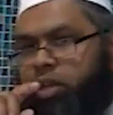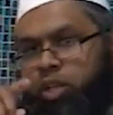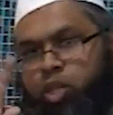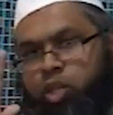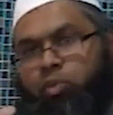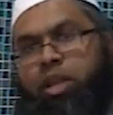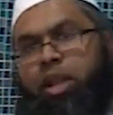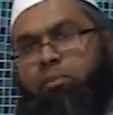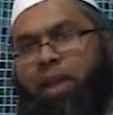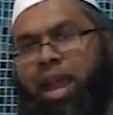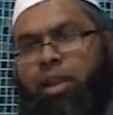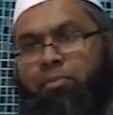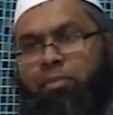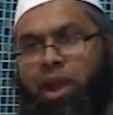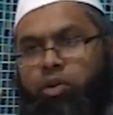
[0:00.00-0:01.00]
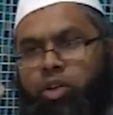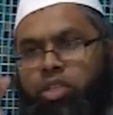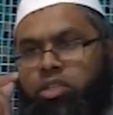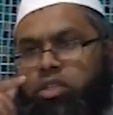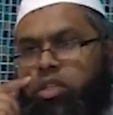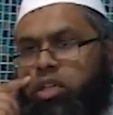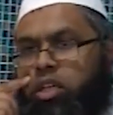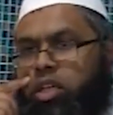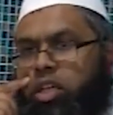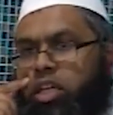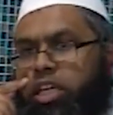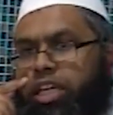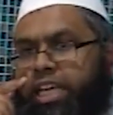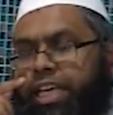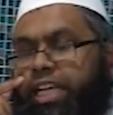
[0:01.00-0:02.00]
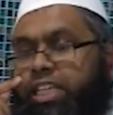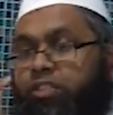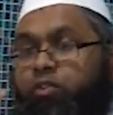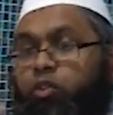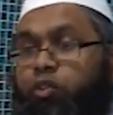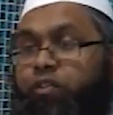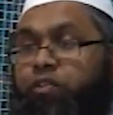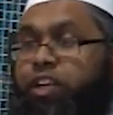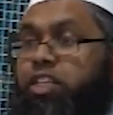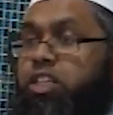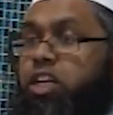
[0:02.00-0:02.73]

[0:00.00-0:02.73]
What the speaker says: So when a man marries, he's fulfilled